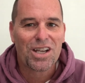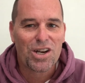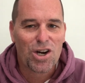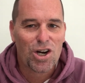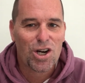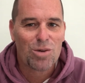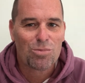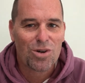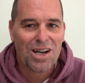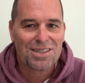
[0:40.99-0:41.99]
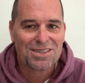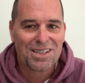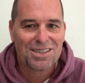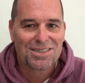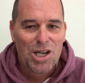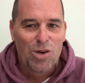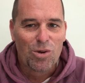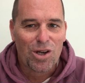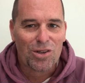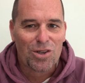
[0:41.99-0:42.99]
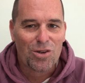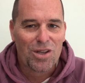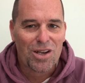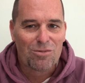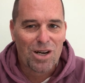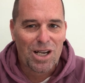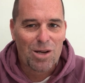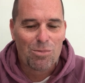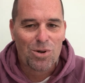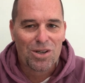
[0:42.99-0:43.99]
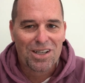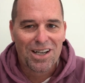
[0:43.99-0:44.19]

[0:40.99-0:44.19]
and hard process. We all know that writing a book